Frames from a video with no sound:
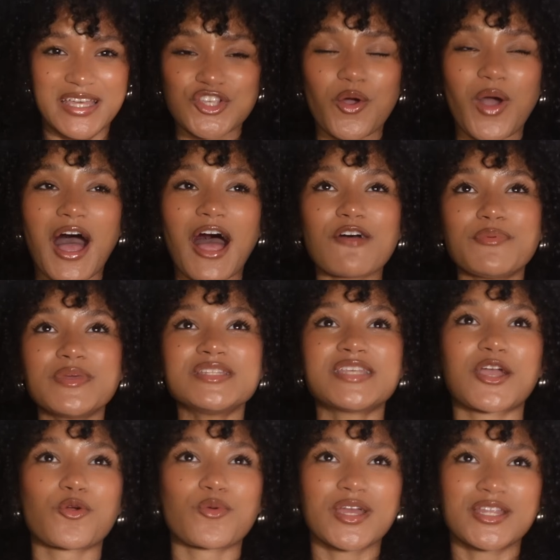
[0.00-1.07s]
So I've been
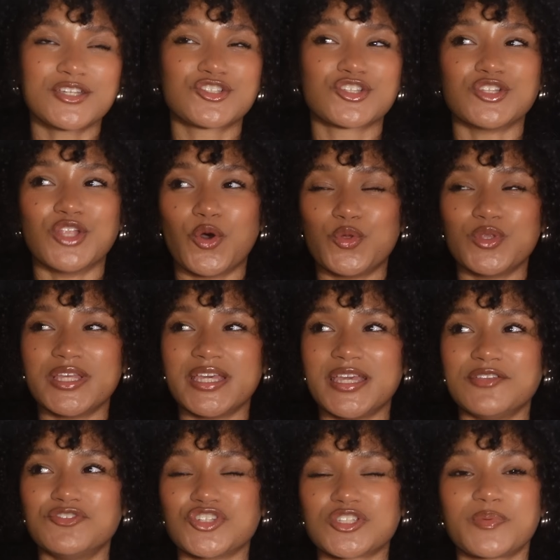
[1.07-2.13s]
decorating
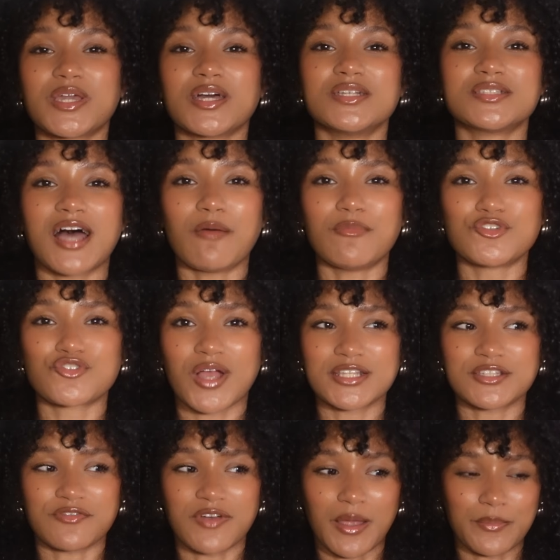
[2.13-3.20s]
slowly just because I've been trying
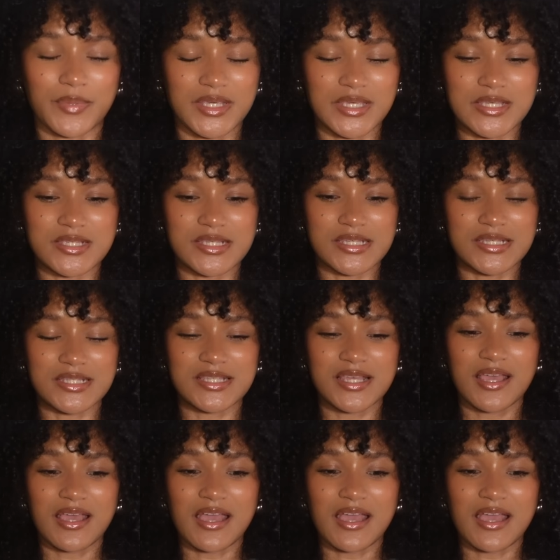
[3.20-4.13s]
to find pieces